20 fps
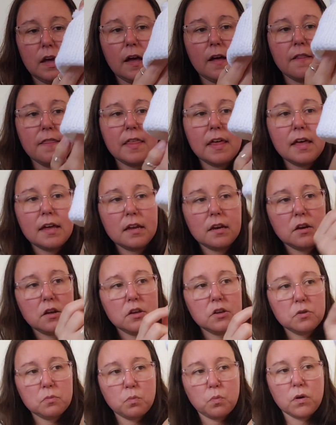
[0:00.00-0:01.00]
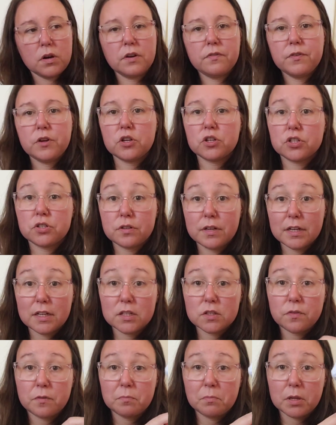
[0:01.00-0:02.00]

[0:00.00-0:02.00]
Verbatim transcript: And then one of your strings from